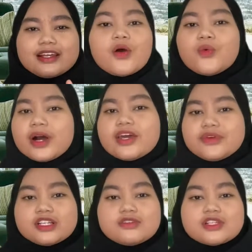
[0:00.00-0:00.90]
Why we
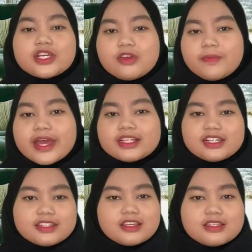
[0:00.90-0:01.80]
choose liquid penetrate
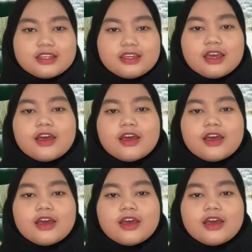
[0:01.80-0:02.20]
testing?